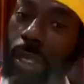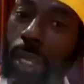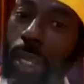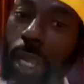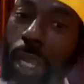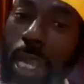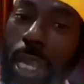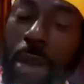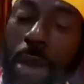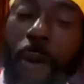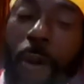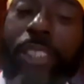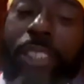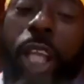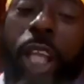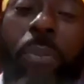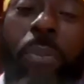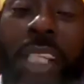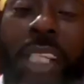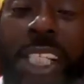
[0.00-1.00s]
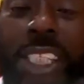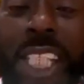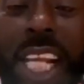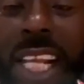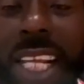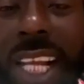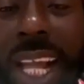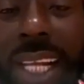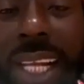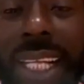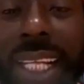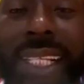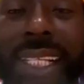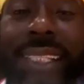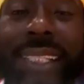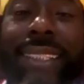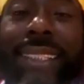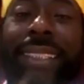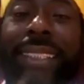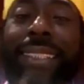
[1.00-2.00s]
What's up, DJ Khaled?
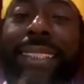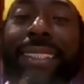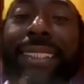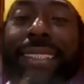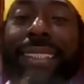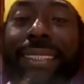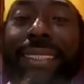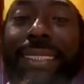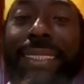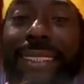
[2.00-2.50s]
Hey, yo, Buju,